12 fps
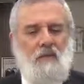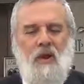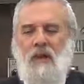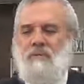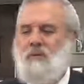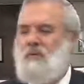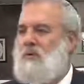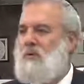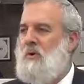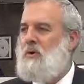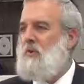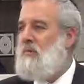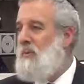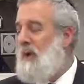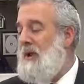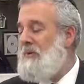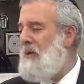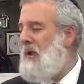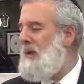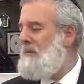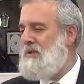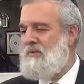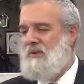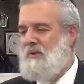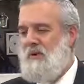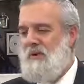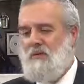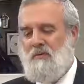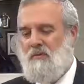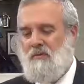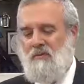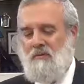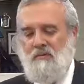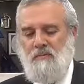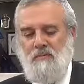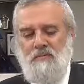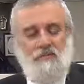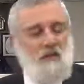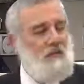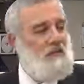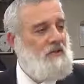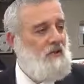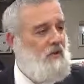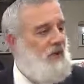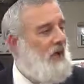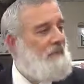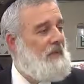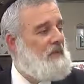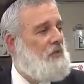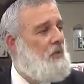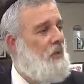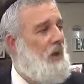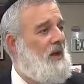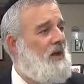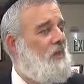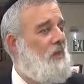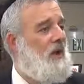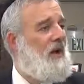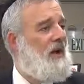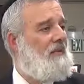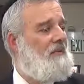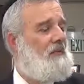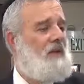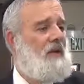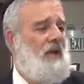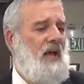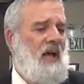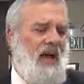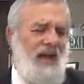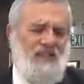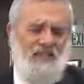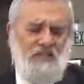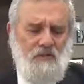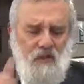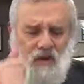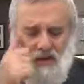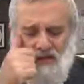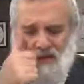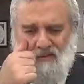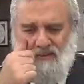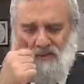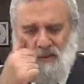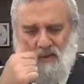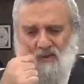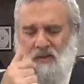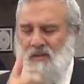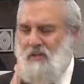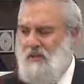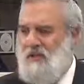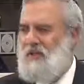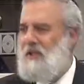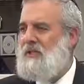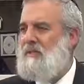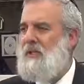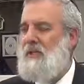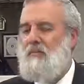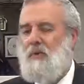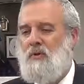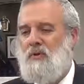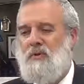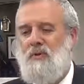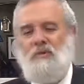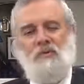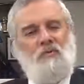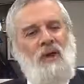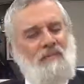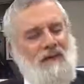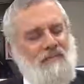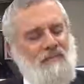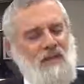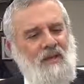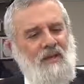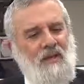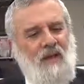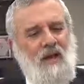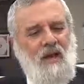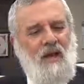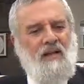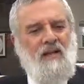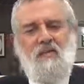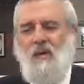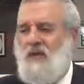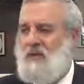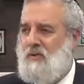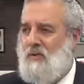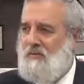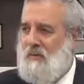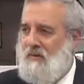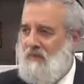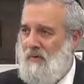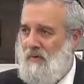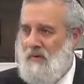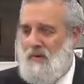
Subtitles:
Perhaps he was going to pray, perhaps he was going to speak to someone. I'm not sure why he went out. As he's walking down the street, a gentleman approaches him and says, "Rabbi, I need to ask you a favor.